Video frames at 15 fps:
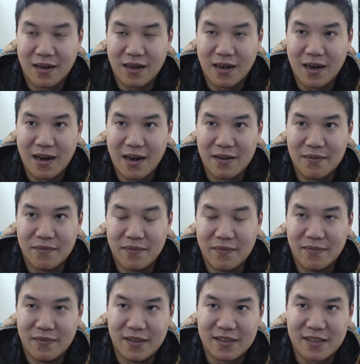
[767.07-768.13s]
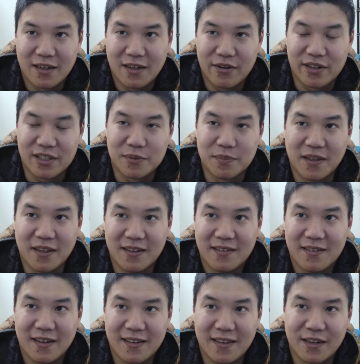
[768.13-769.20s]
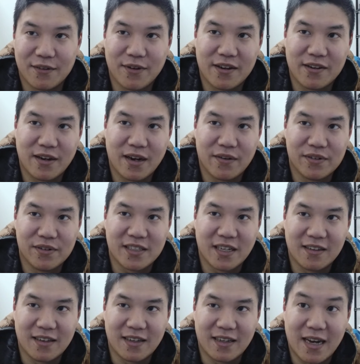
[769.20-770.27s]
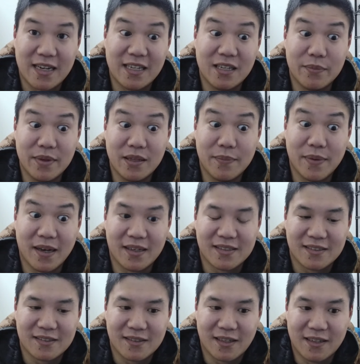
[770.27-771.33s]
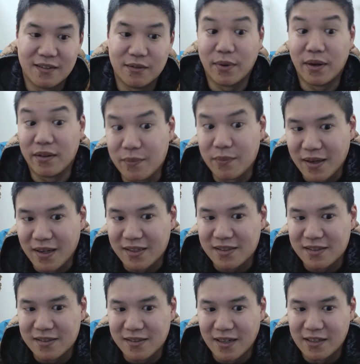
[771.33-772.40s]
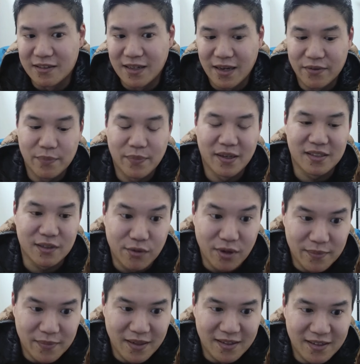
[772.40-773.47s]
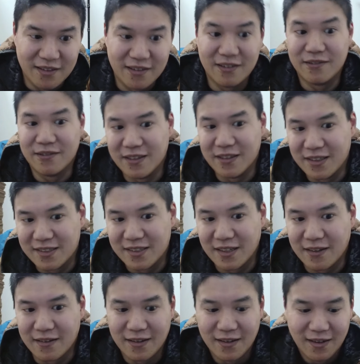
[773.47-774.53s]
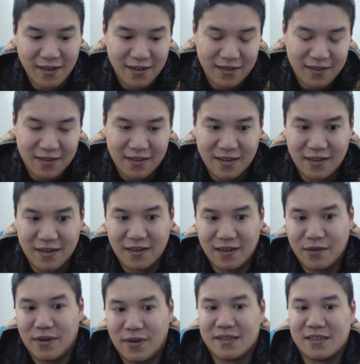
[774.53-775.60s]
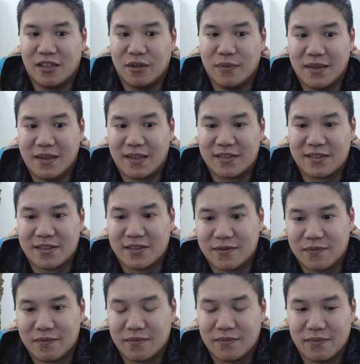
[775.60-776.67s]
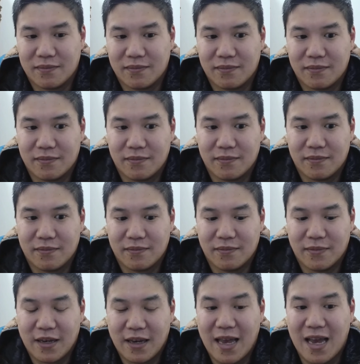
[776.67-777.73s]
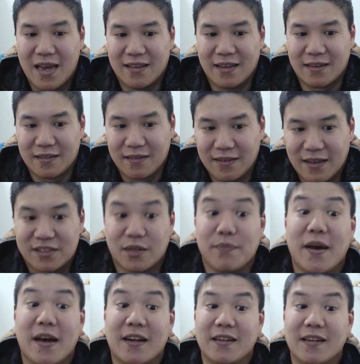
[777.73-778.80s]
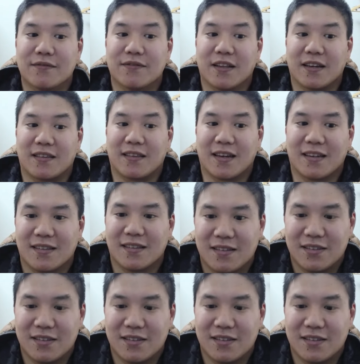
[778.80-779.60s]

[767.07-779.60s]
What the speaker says: I, it's kind of hard to explain. I think around here everyone's kind of like, I need to be the best. I need to wear the best. I need to have the best equipment. I need to do this. And in Hawaii, it's a little bit less like less competitive like that.